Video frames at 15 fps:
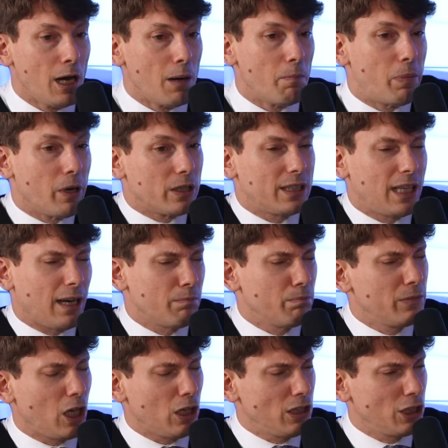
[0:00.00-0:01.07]
but they are
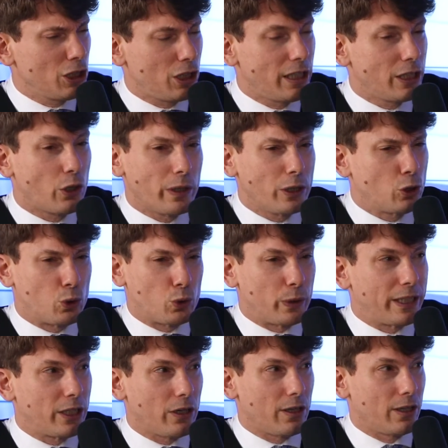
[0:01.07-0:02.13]
not necessarily going to
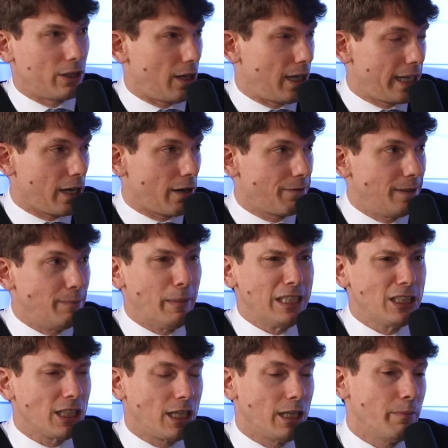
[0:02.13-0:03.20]
trigger the layoff
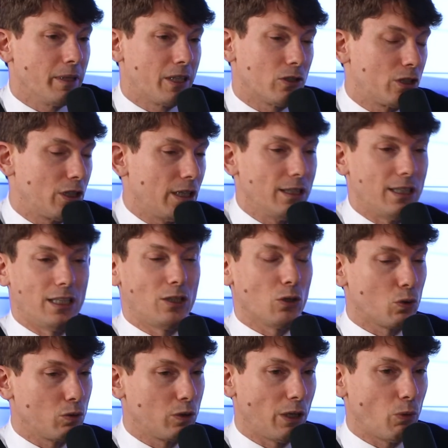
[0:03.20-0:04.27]
immediately because
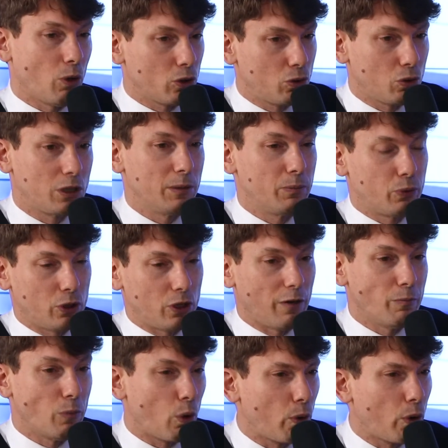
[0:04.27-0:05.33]
they want to
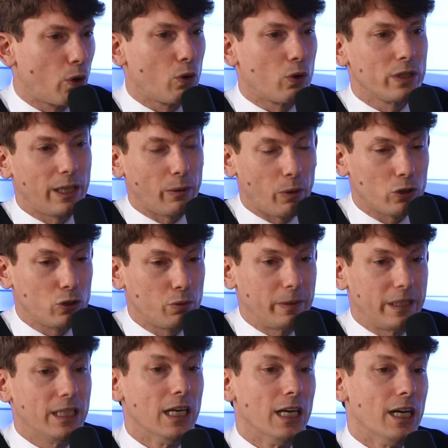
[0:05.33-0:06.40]
preserve morale, they want to
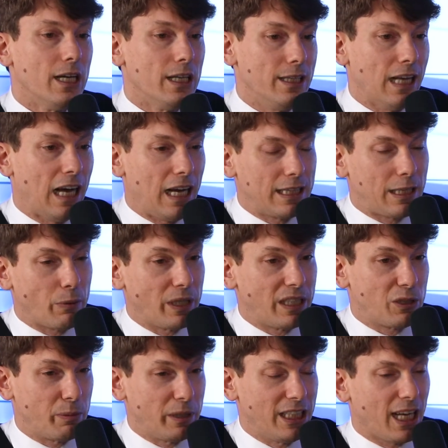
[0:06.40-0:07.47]
be, they want
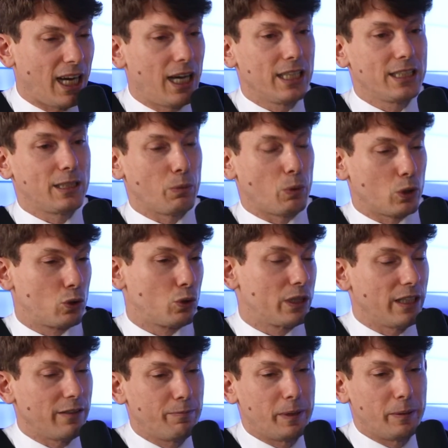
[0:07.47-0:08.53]
to be nice, they want to
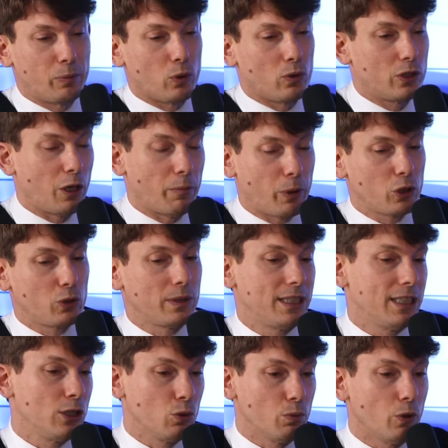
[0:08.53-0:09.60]
give people the
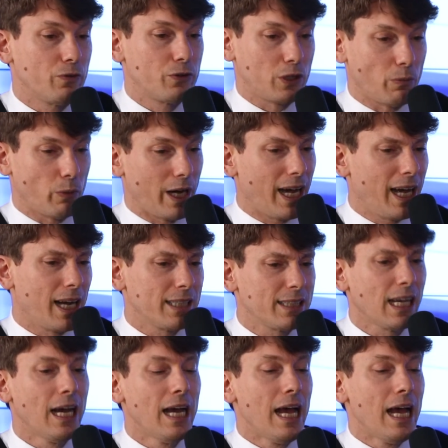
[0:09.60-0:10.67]
opportunity to move somewhere else,
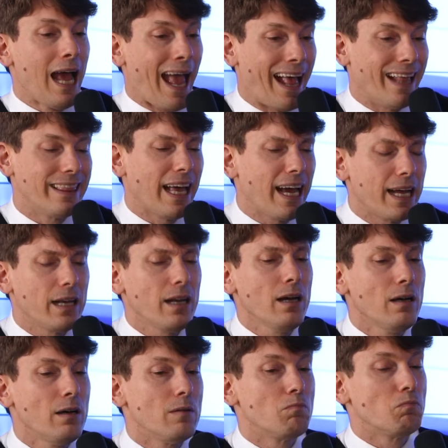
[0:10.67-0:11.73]
and then
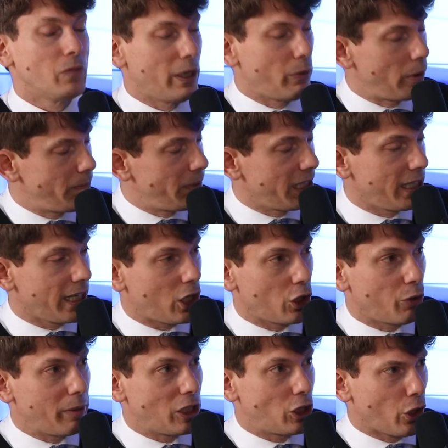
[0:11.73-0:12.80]
there will be an
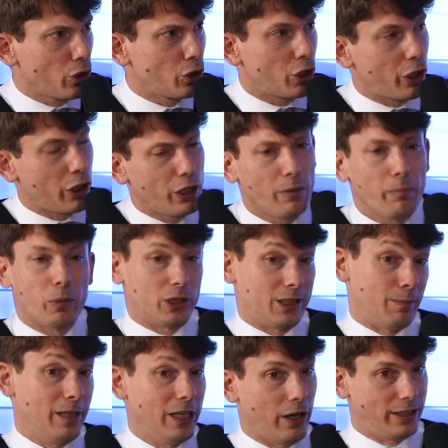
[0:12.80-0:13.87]
economic downturn,
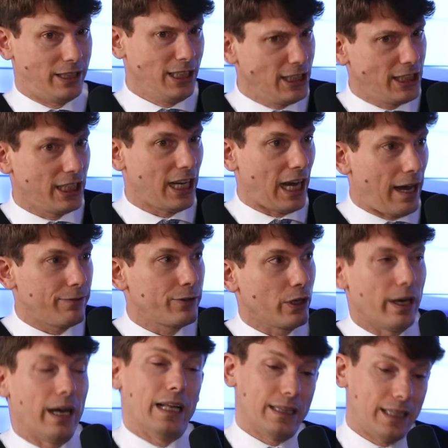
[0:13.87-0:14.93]
possibly a decade
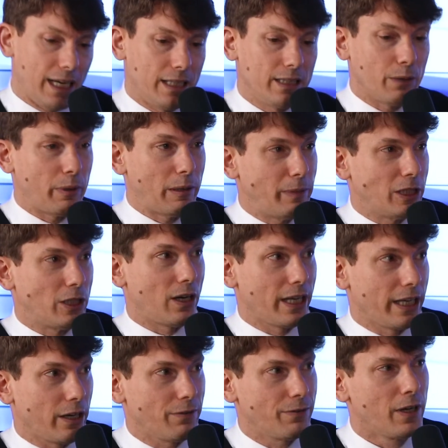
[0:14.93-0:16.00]
after, and then there will be the
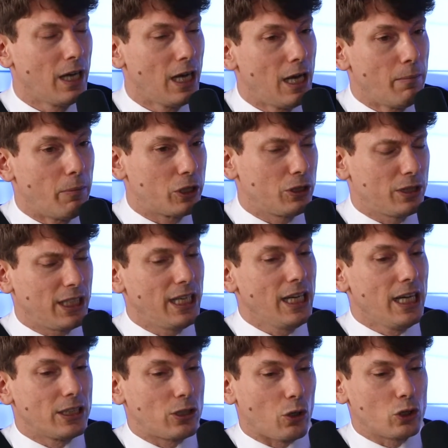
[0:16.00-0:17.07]
layoff. But you see,
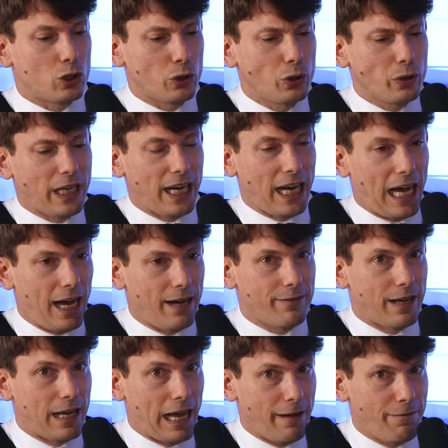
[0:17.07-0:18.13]
so you can have
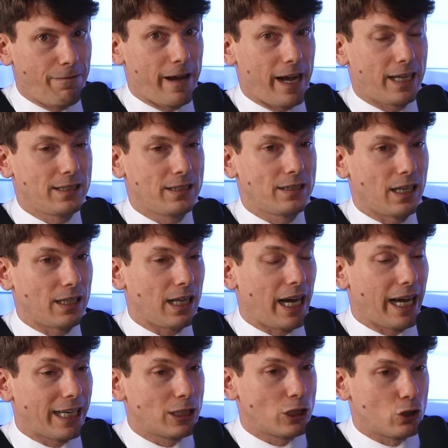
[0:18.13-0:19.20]
effects that are
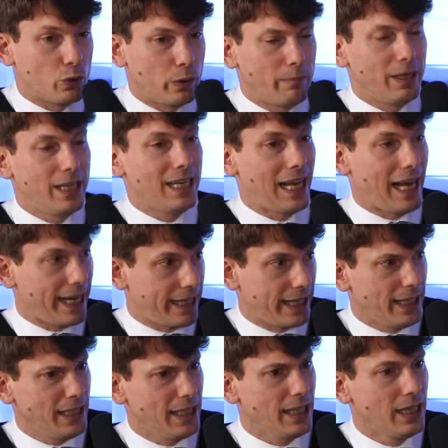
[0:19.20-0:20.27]
extremely
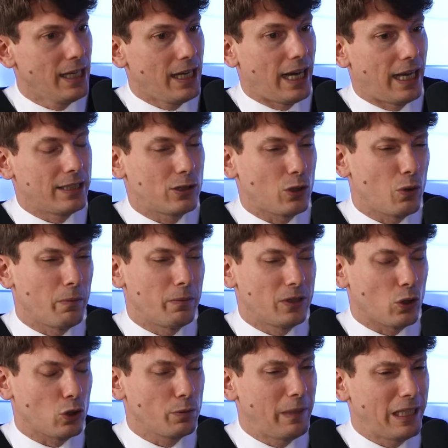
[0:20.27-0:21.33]
lagging. And so
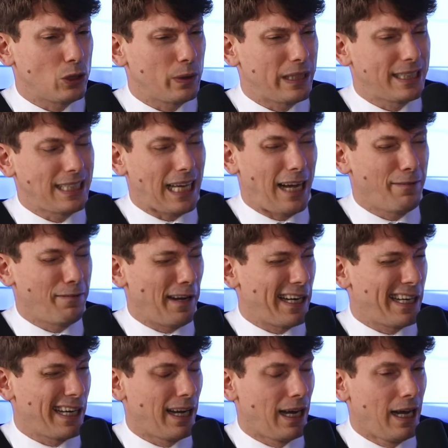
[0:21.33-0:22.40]
those metrics, I
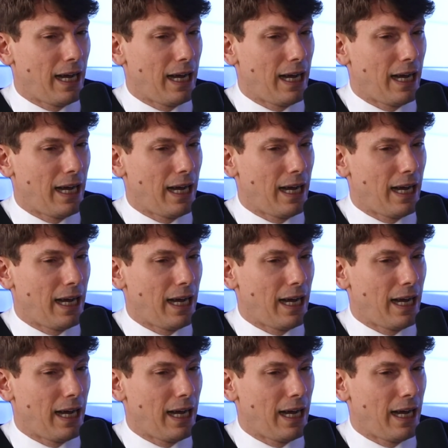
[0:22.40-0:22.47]
think,